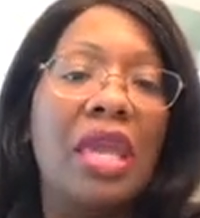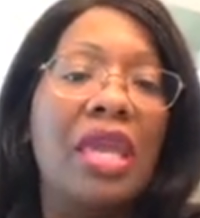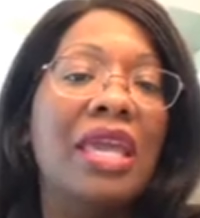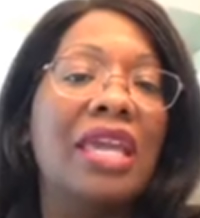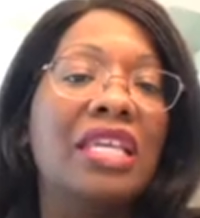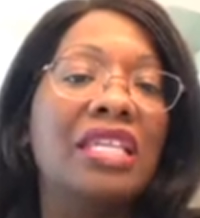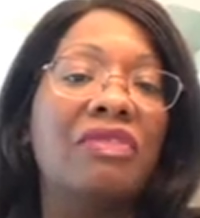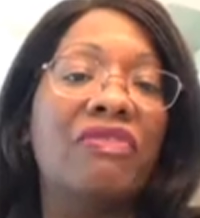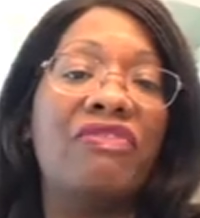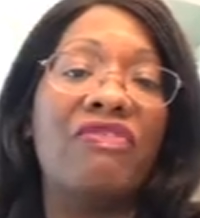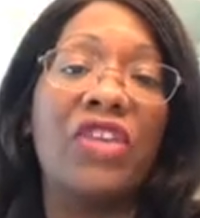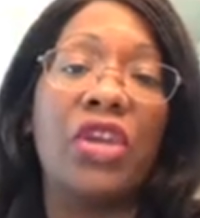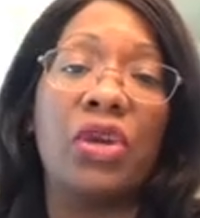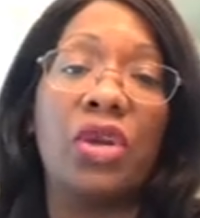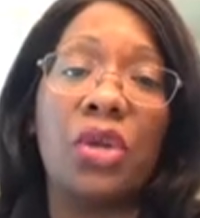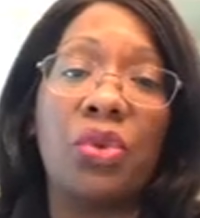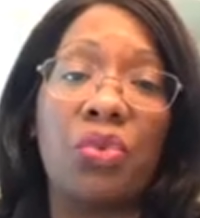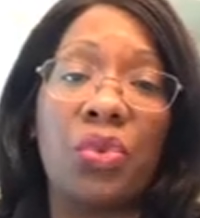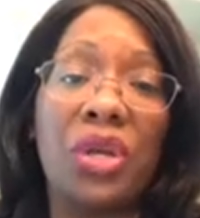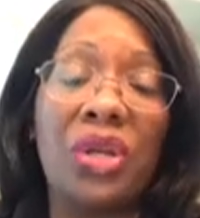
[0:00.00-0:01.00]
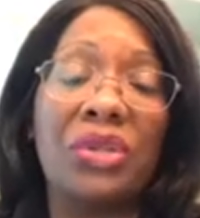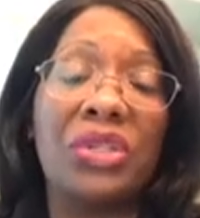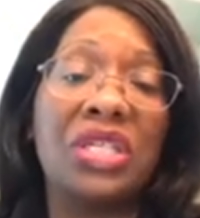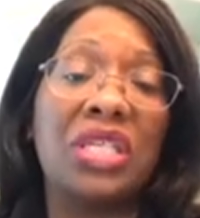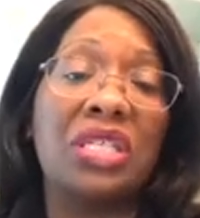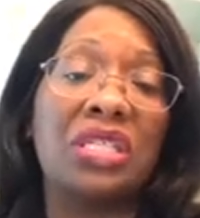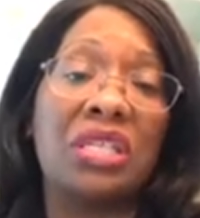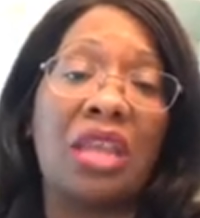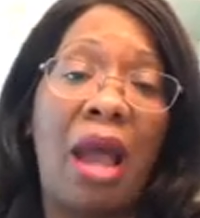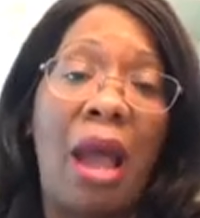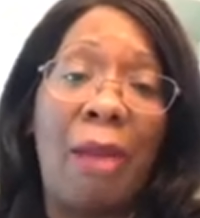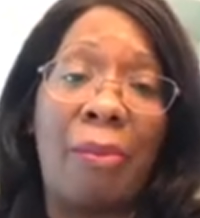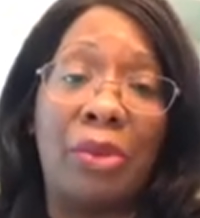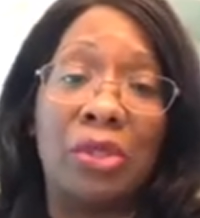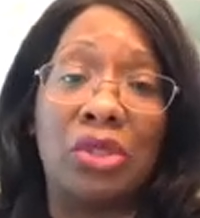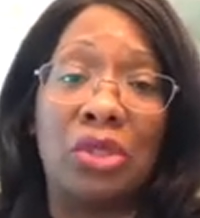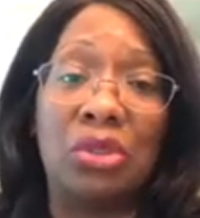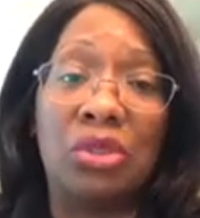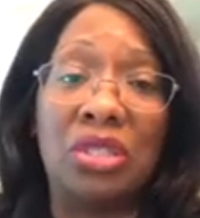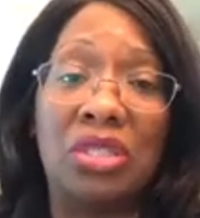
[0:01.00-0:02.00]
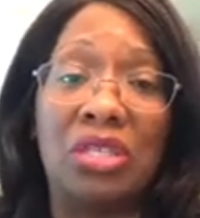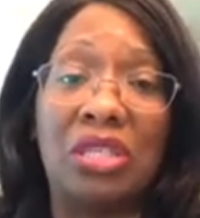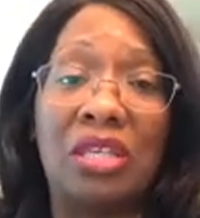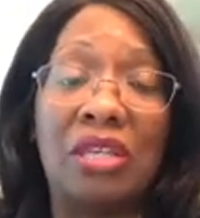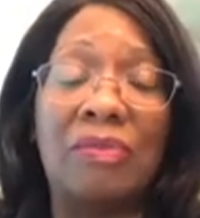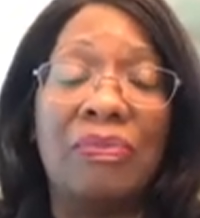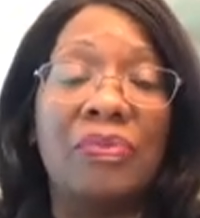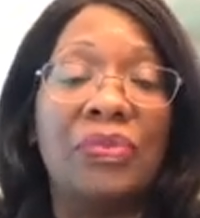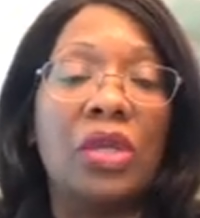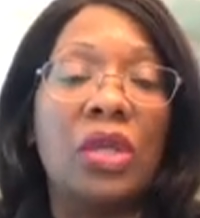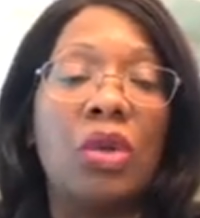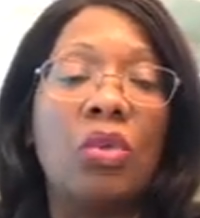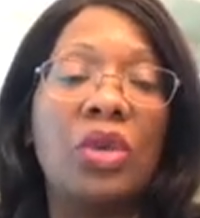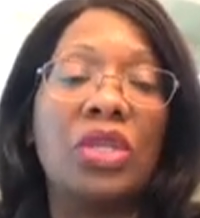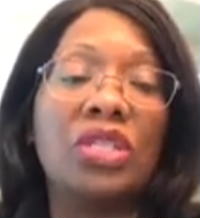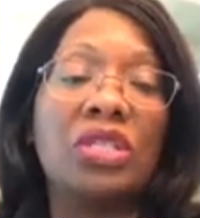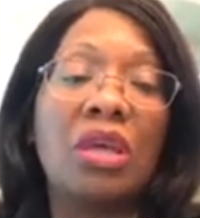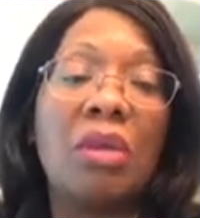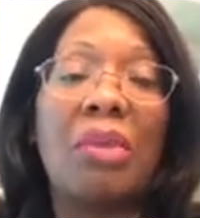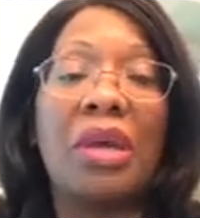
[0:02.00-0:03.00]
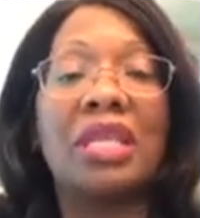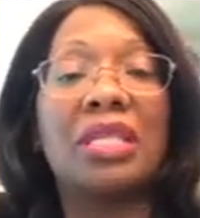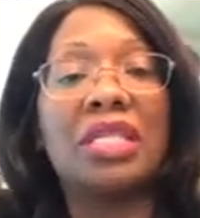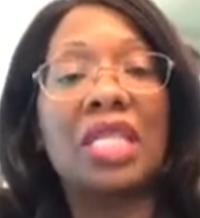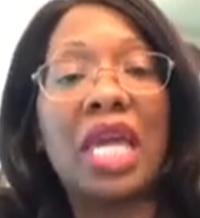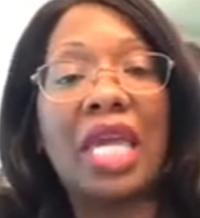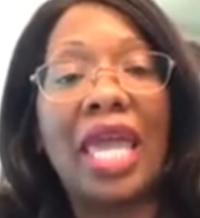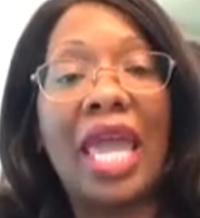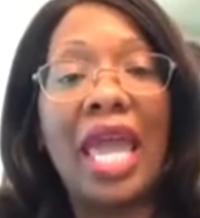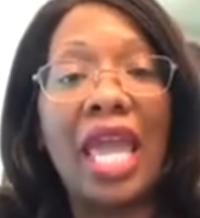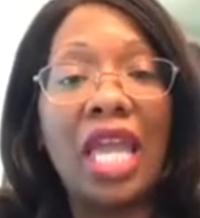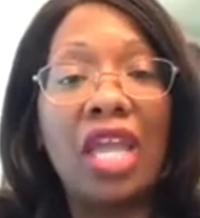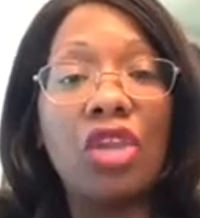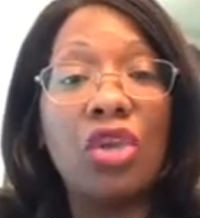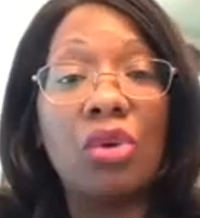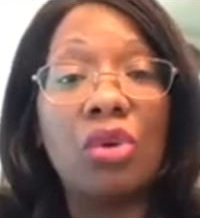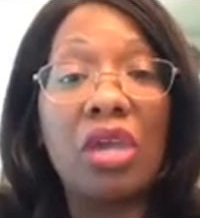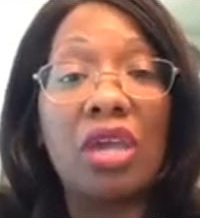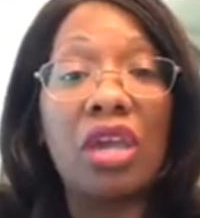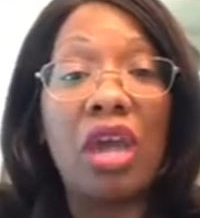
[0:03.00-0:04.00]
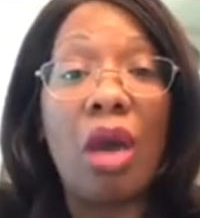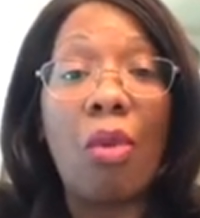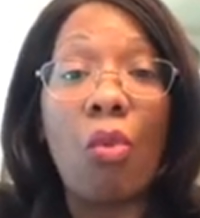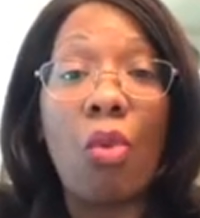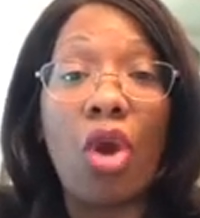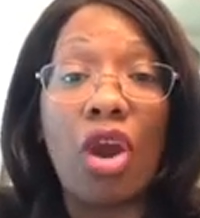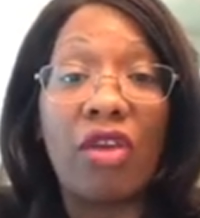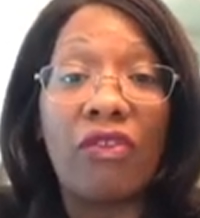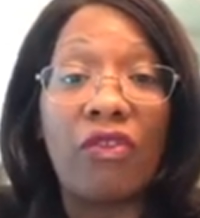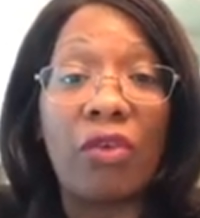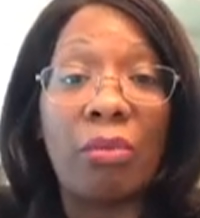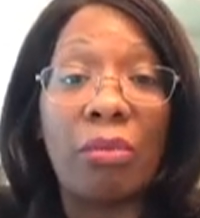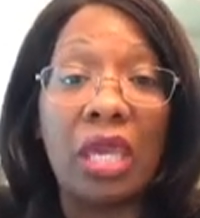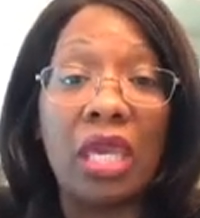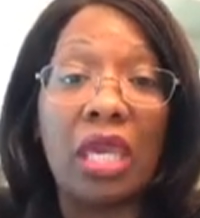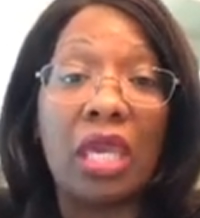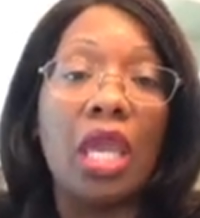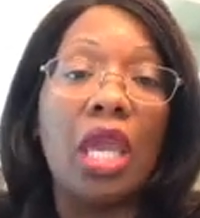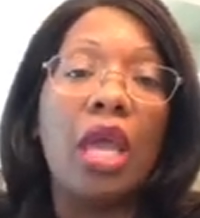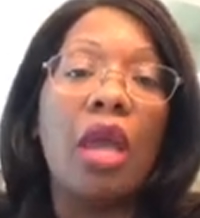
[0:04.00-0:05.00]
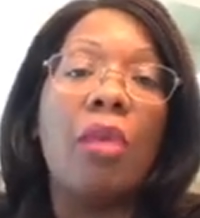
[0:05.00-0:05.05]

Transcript: It very rarely is an opportunity in which somebody's like, hey, you can come work for me,